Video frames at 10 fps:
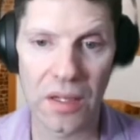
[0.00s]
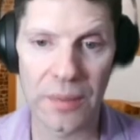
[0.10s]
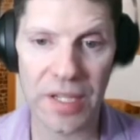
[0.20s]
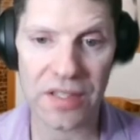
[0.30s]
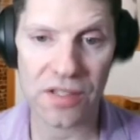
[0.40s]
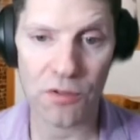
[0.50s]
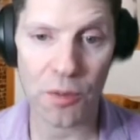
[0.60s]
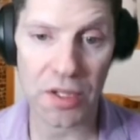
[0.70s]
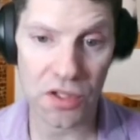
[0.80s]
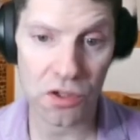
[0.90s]
because the
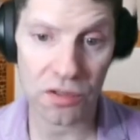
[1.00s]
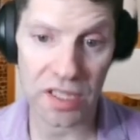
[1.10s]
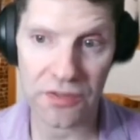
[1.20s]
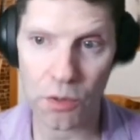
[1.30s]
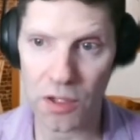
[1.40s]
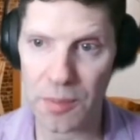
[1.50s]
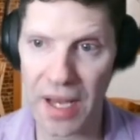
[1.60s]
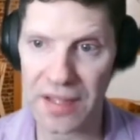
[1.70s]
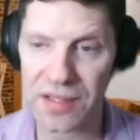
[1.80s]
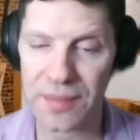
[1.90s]
robots do lead 4th
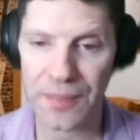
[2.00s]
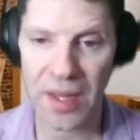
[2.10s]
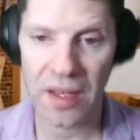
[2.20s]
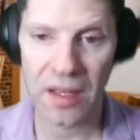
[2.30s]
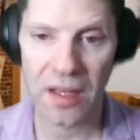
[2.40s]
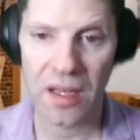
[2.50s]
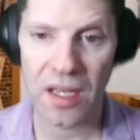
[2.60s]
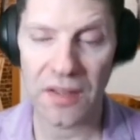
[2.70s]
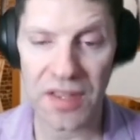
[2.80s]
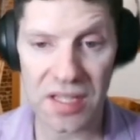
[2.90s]
best.
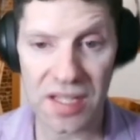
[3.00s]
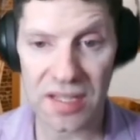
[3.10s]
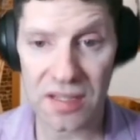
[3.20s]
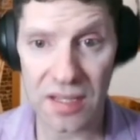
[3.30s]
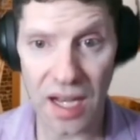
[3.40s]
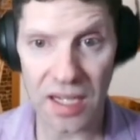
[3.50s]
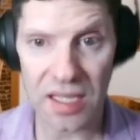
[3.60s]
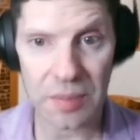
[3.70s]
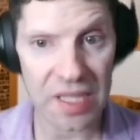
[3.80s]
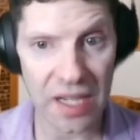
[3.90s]
If this gets ducked,
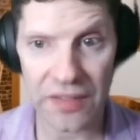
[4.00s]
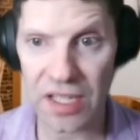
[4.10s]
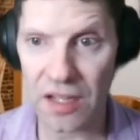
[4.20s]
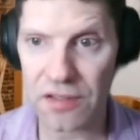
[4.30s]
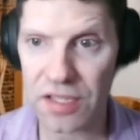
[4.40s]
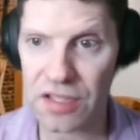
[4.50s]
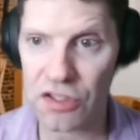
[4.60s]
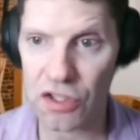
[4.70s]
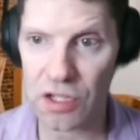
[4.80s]
I'm going to have another decision